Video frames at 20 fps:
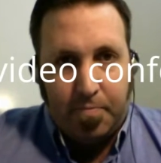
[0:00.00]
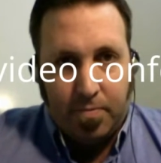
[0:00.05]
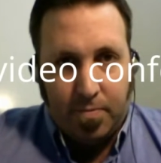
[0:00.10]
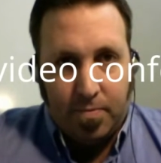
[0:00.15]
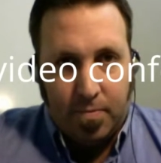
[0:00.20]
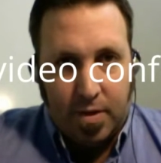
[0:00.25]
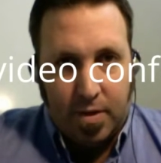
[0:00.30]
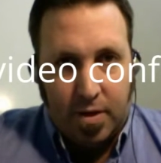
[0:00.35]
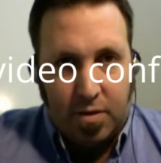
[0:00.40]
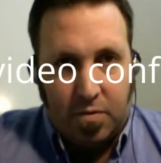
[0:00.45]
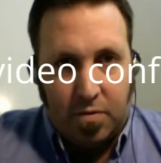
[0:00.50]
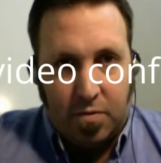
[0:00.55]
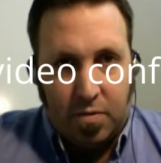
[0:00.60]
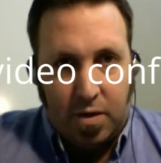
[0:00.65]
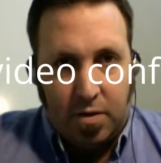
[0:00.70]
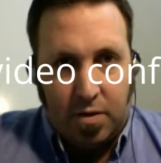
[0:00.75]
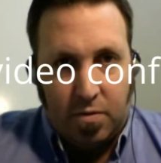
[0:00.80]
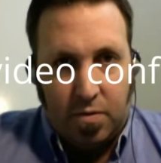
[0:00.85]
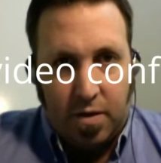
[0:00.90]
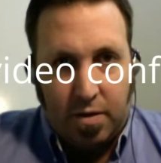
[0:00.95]

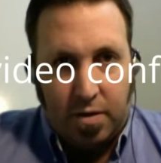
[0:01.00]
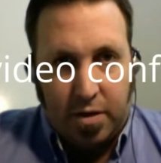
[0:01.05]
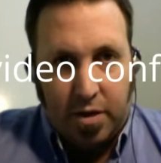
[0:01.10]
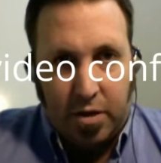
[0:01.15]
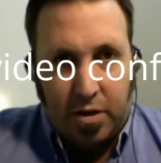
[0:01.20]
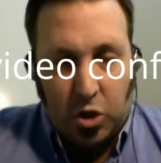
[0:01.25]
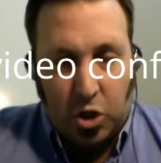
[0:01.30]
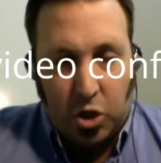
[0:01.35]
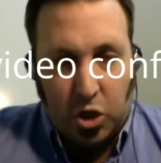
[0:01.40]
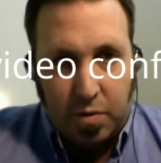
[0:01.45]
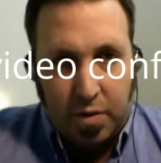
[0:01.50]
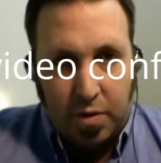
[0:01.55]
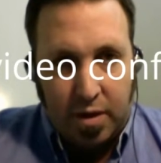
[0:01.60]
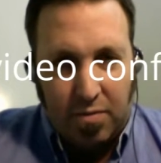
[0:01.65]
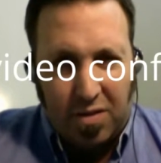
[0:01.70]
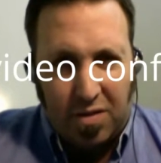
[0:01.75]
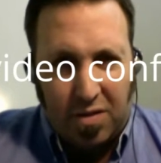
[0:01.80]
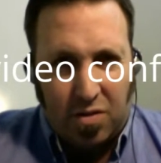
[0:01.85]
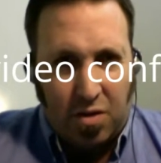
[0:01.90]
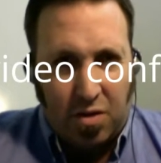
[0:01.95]
is very
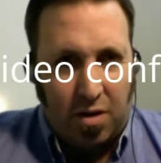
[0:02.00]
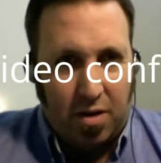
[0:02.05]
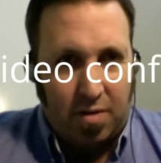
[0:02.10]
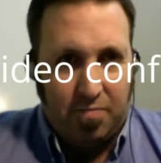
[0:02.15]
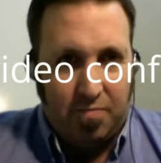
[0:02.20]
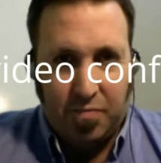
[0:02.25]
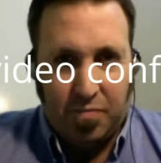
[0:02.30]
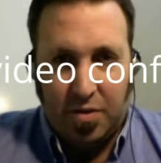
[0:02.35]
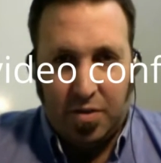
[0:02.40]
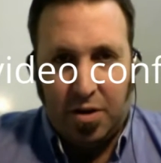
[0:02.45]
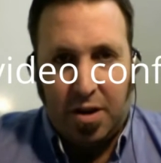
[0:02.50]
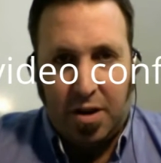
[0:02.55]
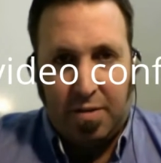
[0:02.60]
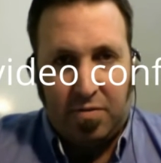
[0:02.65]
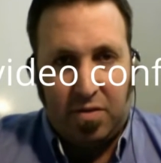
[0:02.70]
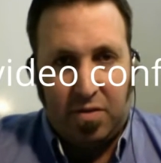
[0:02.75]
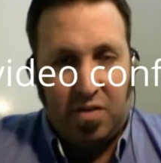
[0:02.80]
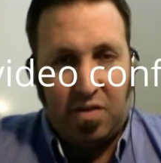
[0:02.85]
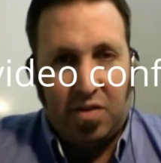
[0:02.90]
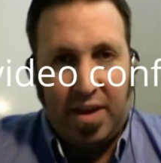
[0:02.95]
intuitive. You don't have
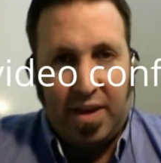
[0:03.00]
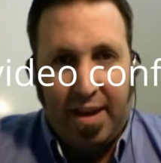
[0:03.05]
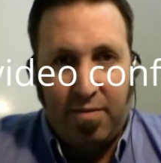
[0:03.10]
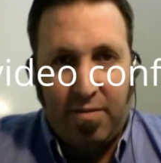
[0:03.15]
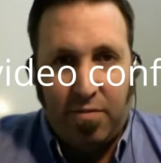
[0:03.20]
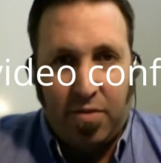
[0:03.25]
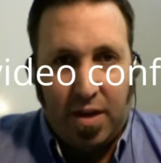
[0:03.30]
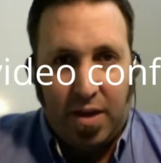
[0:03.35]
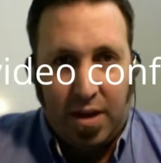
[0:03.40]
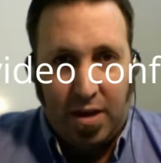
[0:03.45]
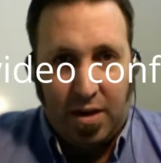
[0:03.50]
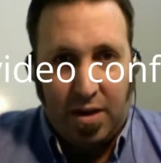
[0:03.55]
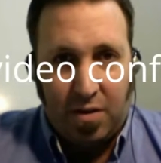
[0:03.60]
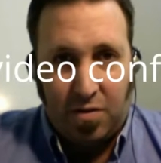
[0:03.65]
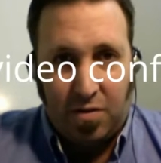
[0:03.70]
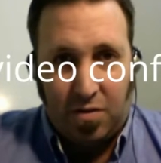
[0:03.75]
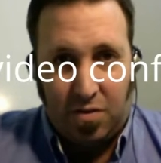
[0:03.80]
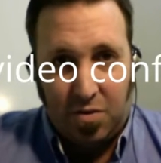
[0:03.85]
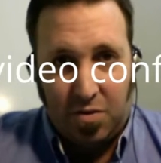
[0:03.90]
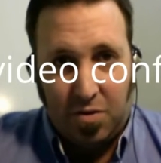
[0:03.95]
to save
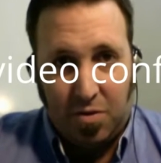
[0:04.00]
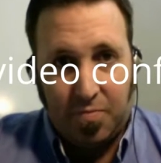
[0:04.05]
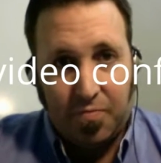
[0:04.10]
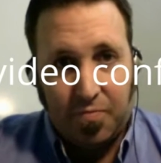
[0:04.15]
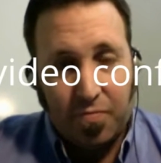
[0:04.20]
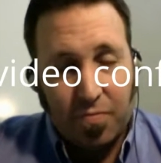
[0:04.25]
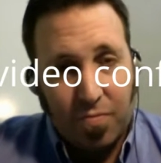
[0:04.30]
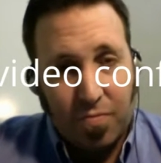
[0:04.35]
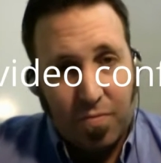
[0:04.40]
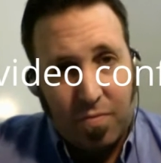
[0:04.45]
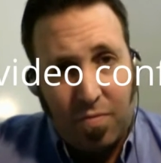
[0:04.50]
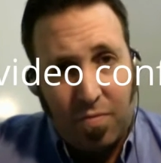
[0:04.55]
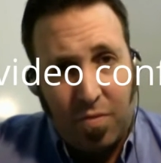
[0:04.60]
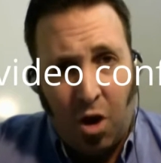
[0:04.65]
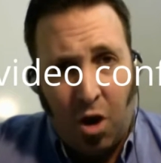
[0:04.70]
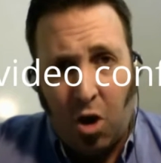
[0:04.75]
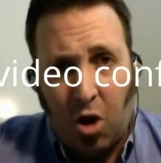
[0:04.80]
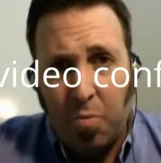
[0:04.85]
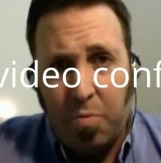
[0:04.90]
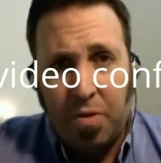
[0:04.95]
things or
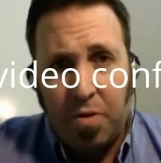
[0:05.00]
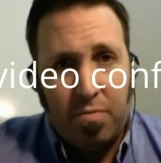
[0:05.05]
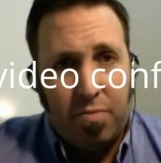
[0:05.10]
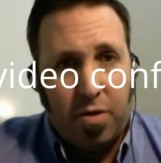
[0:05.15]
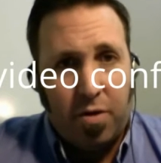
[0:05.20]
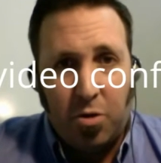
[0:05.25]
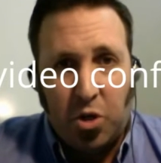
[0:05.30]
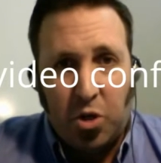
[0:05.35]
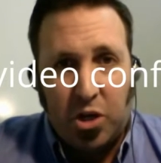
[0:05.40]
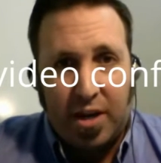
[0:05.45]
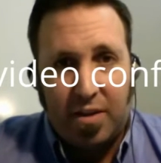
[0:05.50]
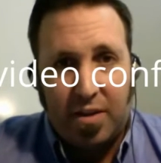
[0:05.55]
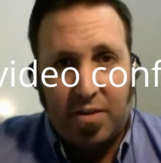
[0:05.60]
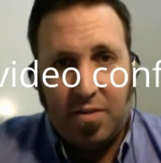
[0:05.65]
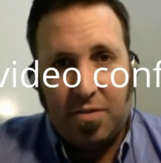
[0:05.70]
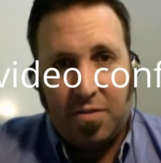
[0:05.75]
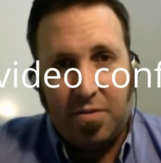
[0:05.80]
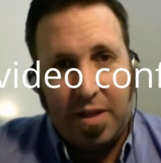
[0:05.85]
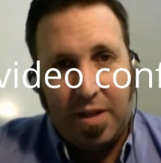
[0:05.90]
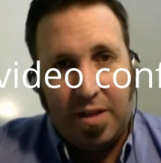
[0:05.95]
open
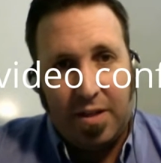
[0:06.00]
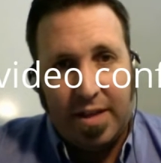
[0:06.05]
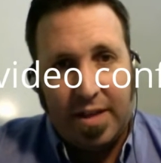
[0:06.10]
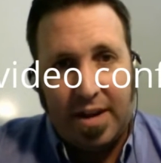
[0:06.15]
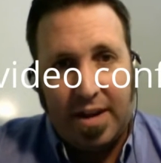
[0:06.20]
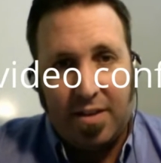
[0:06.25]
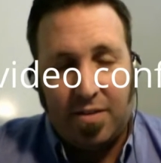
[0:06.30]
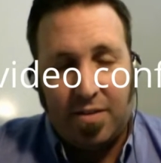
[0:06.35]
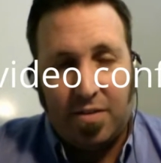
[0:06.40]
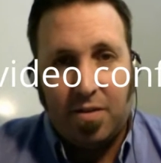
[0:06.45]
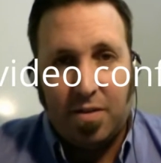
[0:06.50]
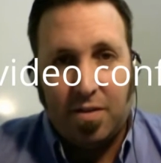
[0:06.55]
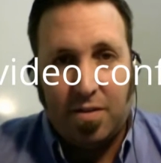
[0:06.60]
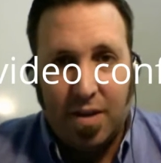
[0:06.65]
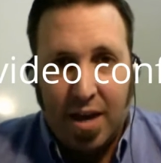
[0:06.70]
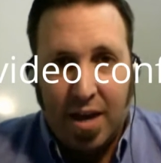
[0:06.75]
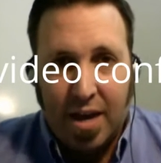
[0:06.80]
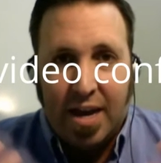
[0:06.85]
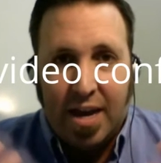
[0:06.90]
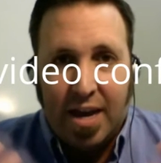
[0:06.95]
projects or anything like that. It's
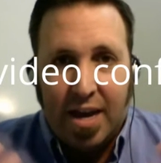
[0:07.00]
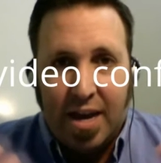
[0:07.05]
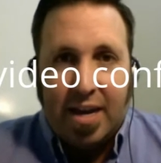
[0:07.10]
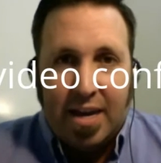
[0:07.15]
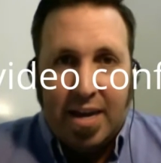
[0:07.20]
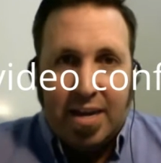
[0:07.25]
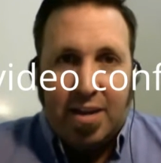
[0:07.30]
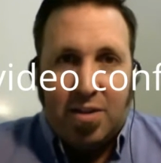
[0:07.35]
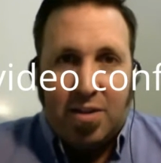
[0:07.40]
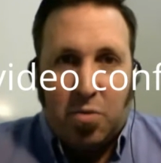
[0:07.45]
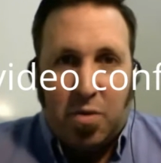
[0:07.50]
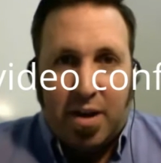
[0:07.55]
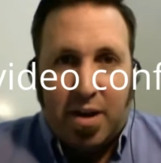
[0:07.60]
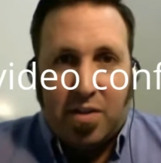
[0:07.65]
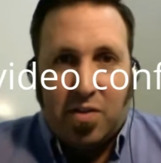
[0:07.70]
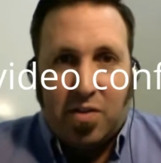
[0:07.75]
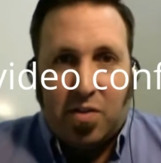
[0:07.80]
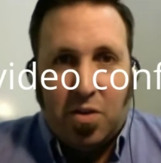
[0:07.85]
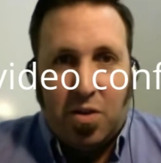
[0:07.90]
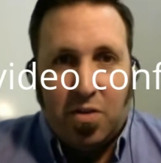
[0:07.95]
what
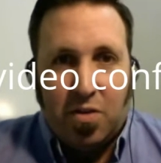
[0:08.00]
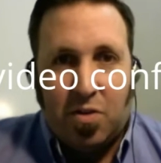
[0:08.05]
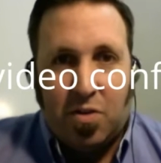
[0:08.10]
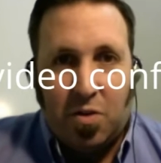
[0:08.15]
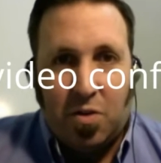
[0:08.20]
us nerds call